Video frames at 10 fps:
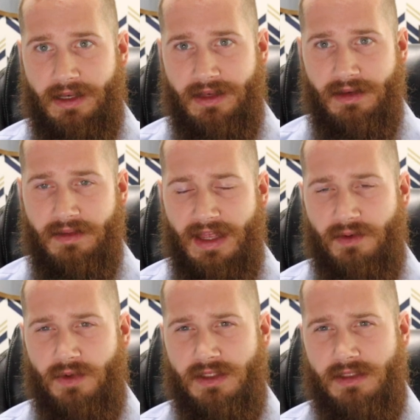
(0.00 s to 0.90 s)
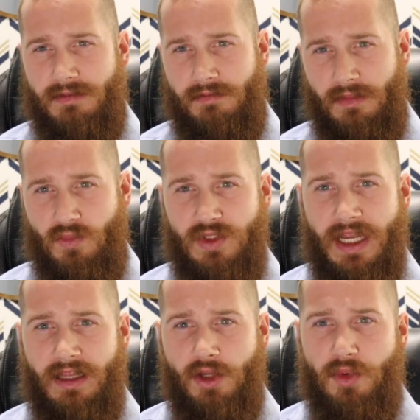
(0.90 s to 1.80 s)
And, and that one's would
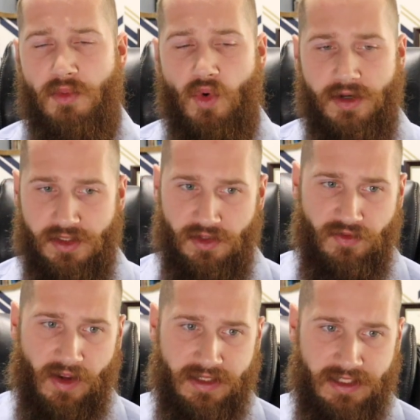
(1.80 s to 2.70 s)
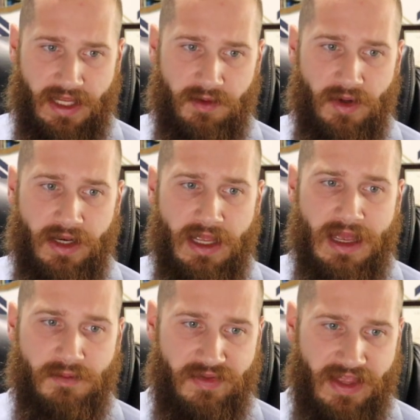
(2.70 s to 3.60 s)
take a little bit more to define today, but
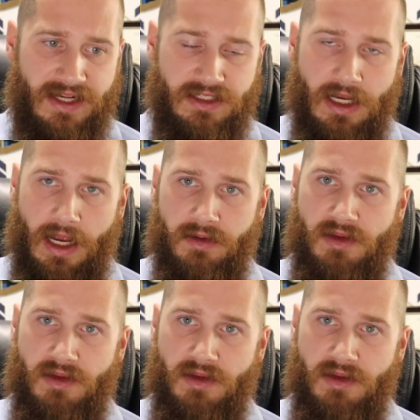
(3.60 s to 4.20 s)
but that's not.